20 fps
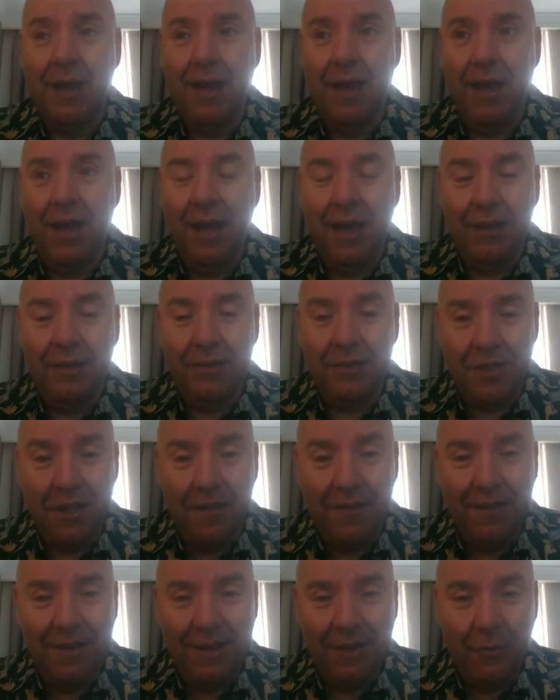and
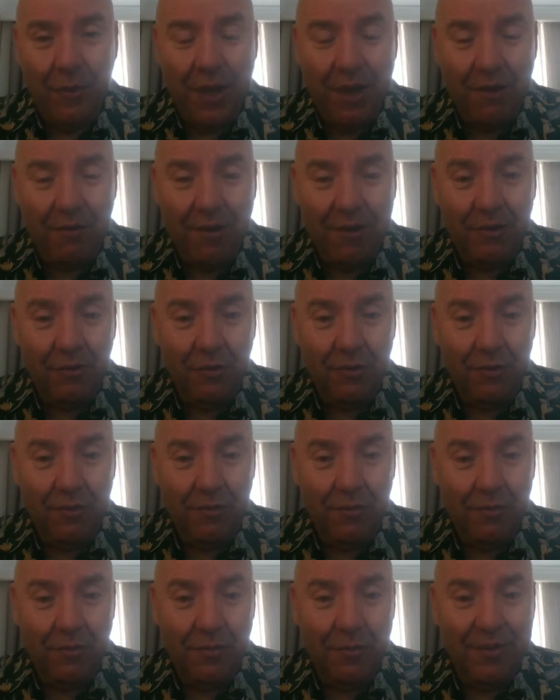suddenly we arrived to the
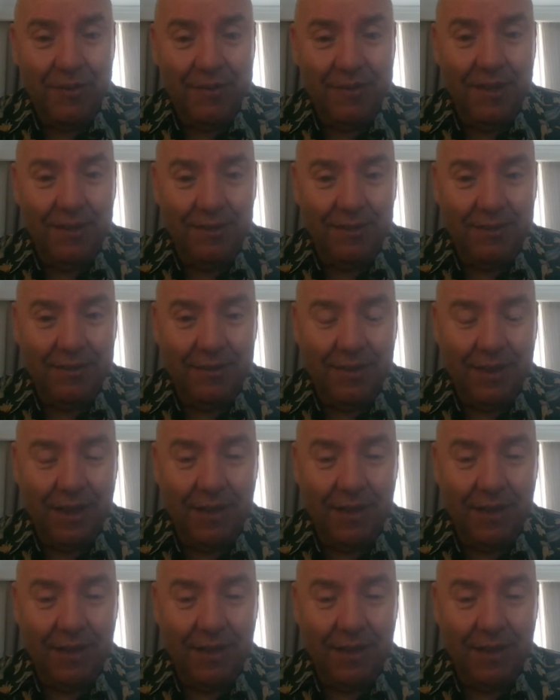movie theater,